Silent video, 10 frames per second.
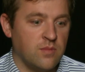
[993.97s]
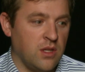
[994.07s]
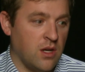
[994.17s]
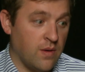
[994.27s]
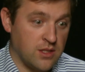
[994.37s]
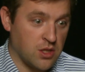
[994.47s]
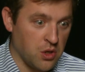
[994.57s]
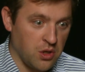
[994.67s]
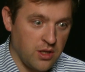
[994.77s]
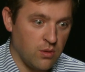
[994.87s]

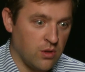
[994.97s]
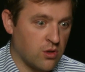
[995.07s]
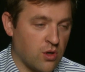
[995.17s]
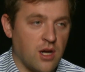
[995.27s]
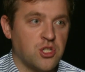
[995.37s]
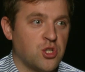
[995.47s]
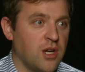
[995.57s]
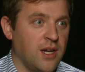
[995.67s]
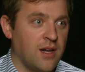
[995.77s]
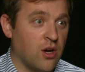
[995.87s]
Internally we'll
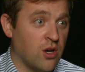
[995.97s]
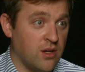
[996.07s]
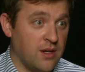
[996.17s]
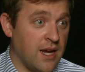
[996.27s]
cross-train our